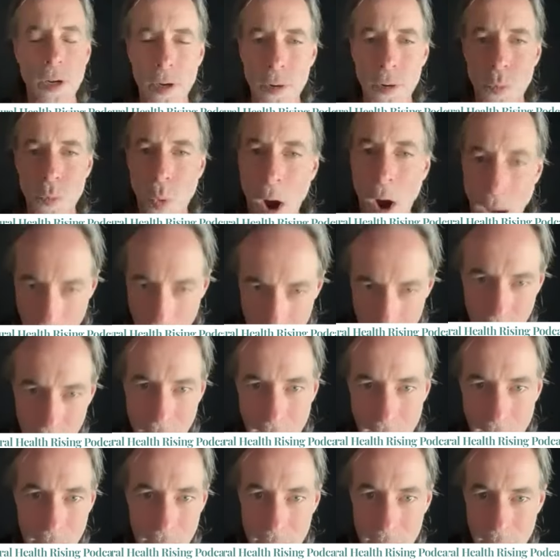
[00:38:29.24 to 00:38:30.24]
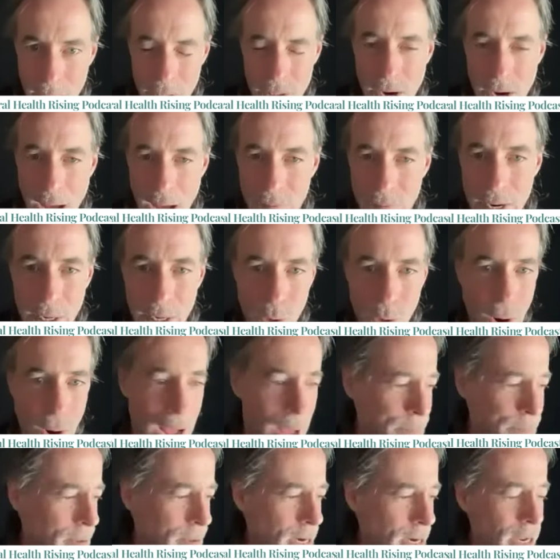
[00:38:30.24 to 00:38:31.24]
water that doesn't have any
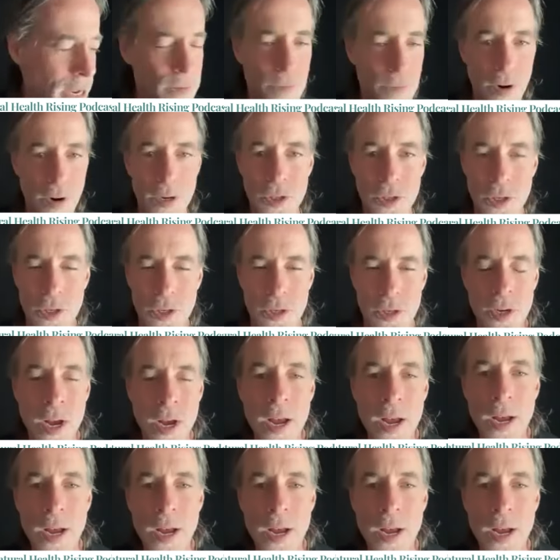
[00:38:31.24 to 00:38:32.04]
crap in it versus